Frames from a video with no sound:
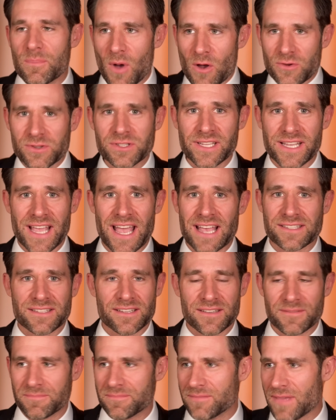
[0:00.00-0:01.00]
mostly as
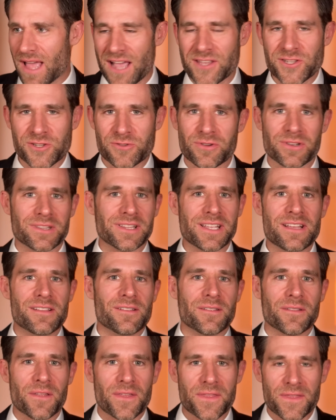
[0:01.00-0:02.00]
an extra
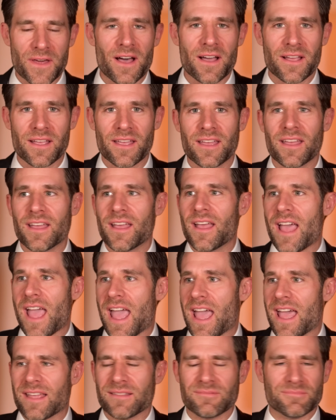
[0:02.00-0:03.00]
legal thug
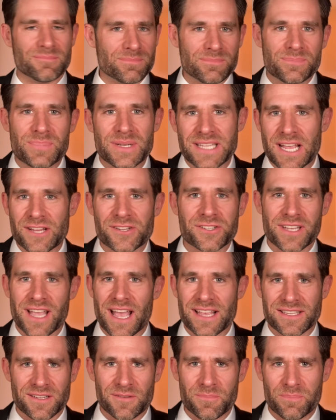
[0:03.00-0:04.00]
and potentially
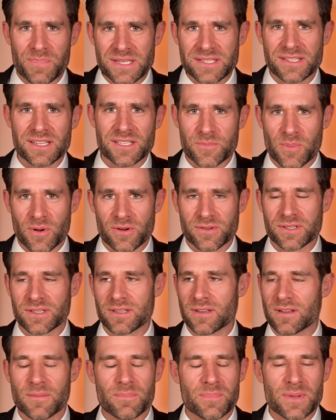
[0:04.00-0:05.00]
as a business
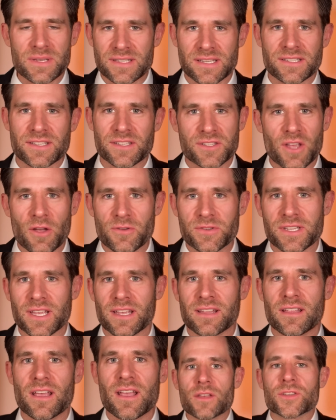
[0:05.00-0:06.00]
person, a business
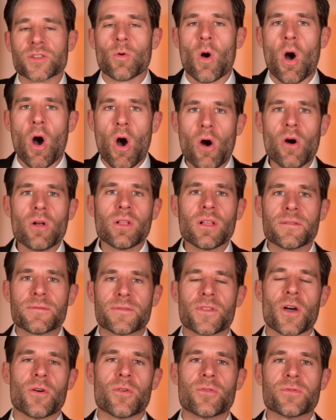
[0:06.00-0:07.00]
associate. So all
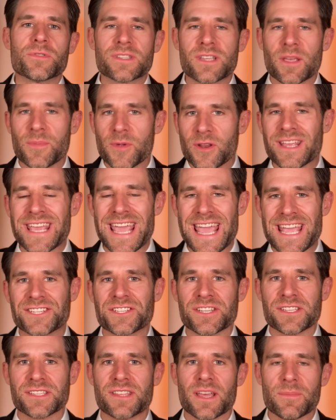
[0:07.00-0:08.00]
of those
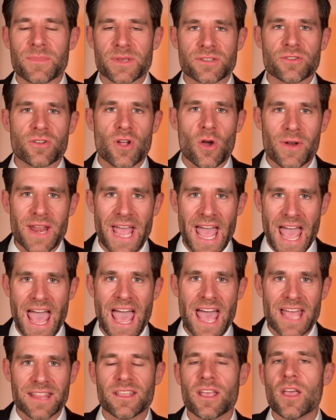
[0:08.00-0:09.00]
communications that Mister Cohen
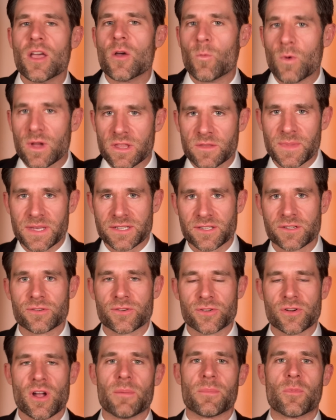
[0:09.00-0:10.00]
had with Mister
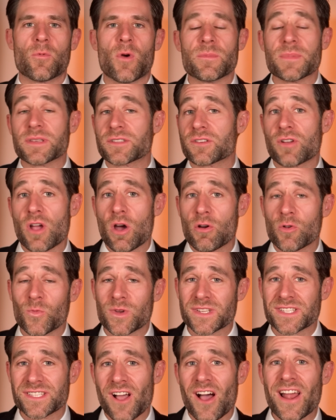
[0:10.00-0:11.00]
Trump when Mister Cohen
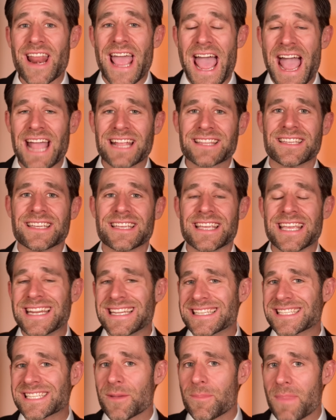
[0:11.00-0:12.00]
was not acting in
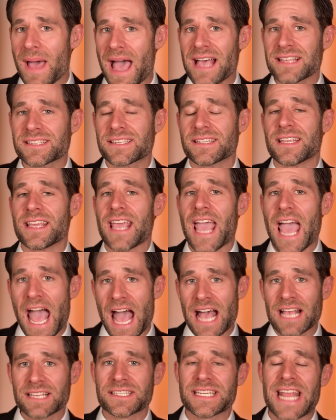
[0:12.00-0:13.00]
his capacity
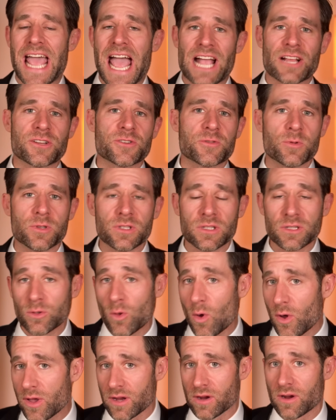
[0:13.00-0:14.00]
as an actual
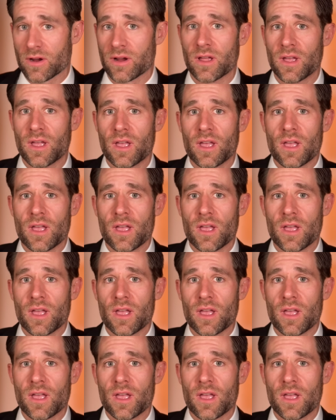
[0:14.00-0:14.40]
lawyer